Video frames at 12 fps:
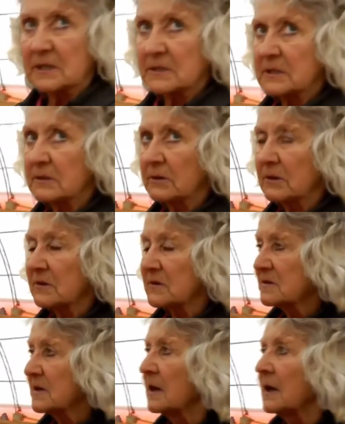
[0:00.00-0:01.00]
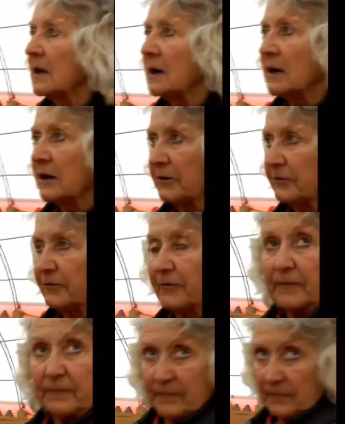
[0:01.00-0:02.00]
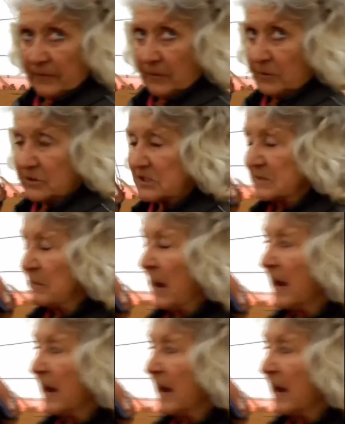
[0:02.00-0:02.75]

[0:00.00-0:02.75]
and arterioles of the horse's